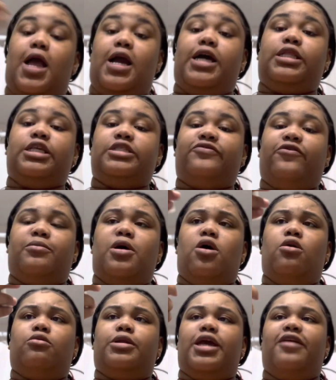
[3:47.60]
got this from
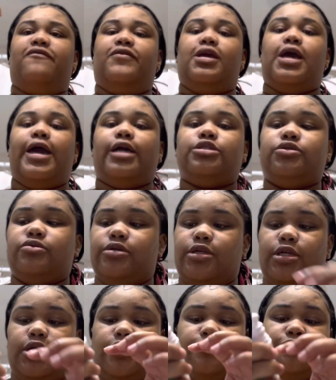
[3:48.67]
Old Navy actually,